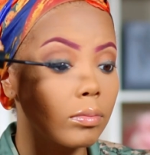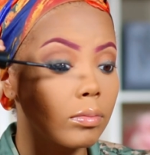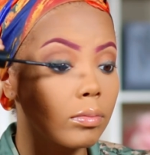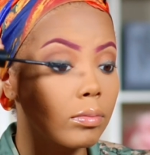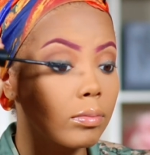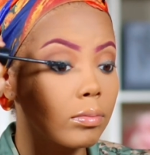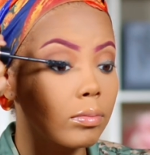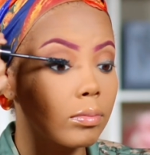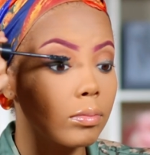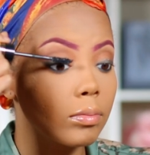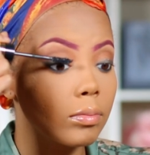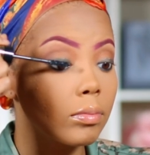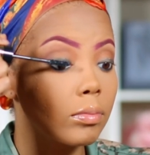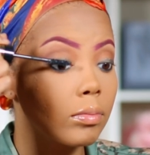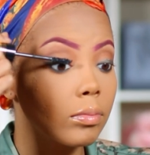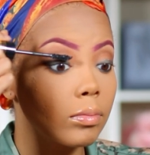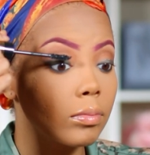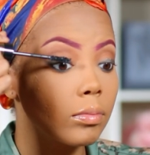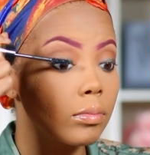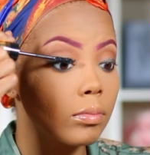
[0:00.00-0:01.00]
First time
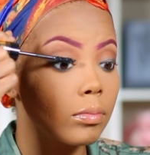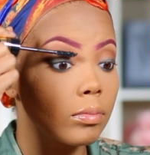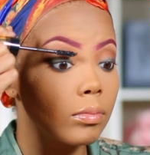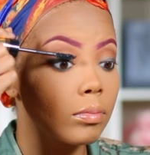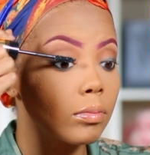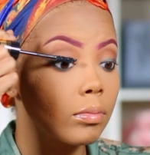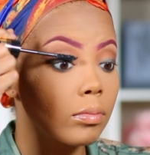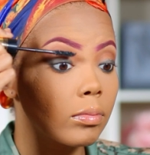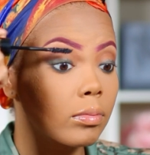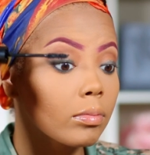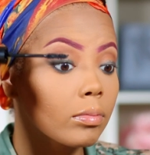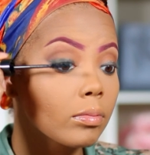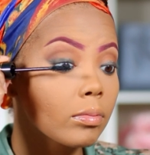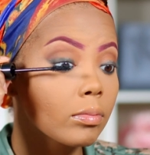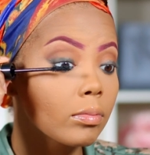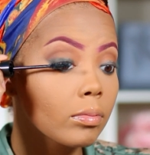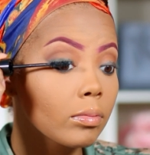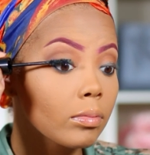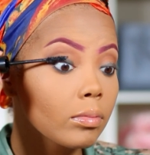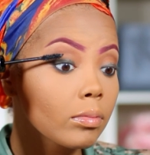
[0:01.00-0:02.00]
using it, let's
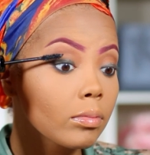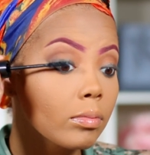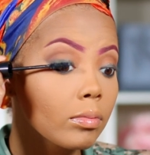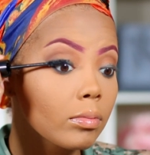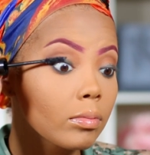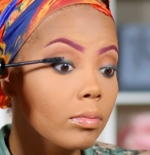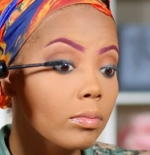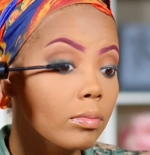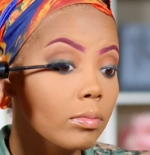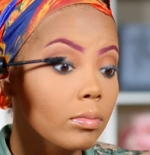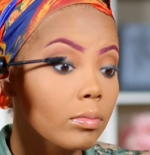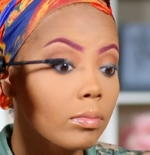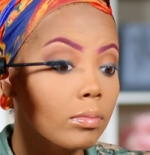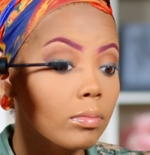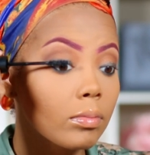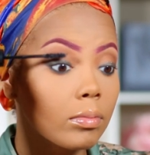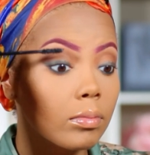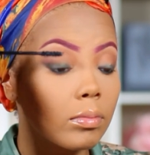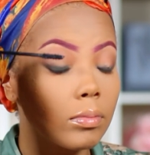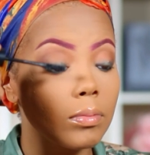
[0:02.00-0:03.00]
see. Love the
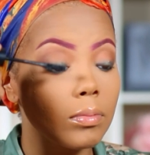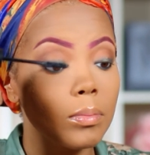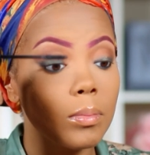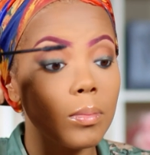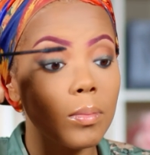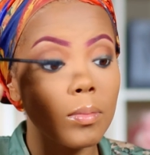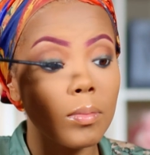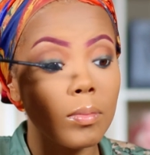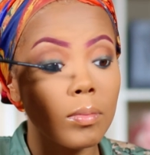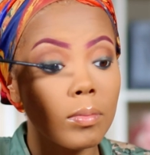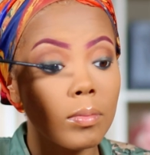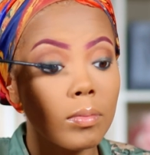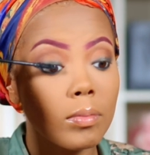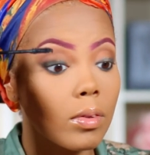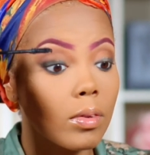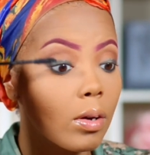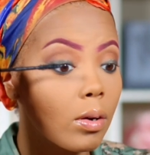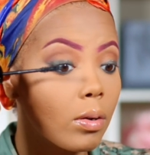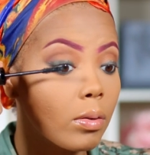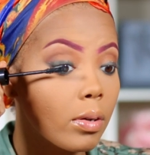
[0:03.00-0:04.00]
packaging.
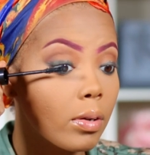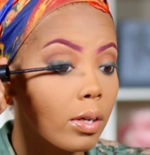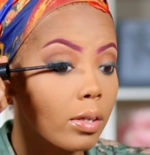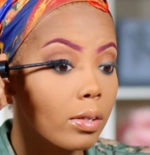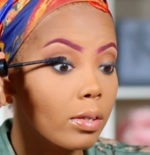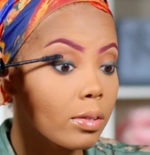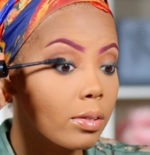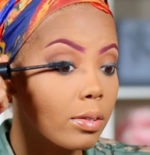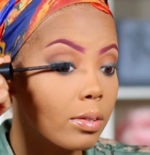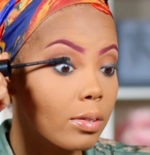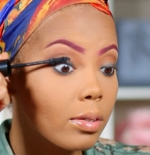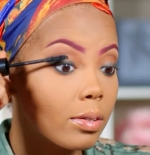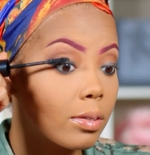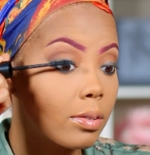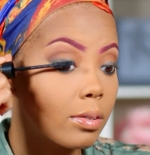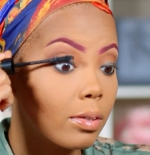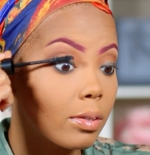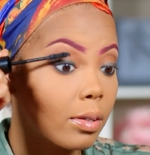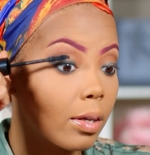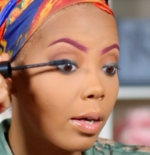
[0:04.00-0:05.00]
Okay, this
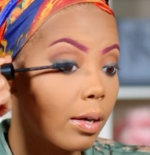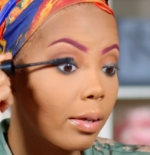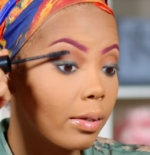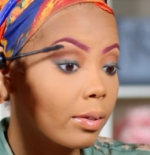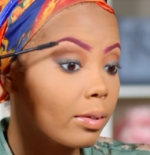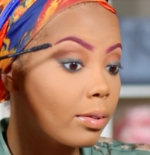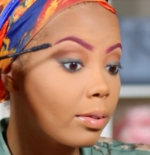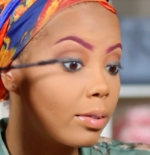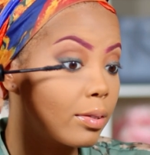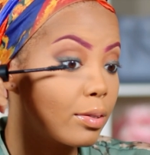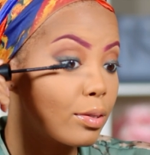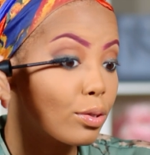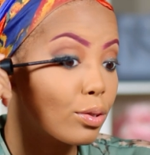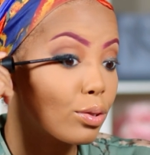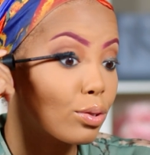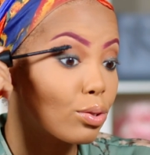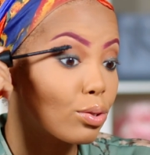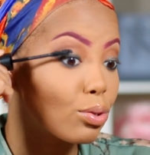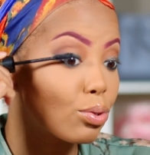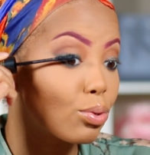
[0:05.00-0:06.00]
is
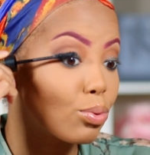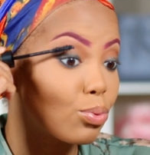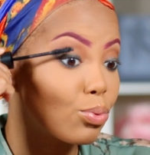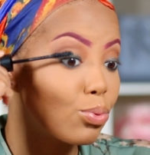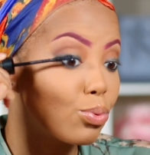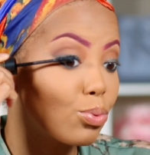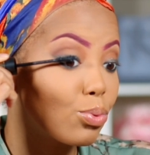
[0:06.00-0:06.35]
nice.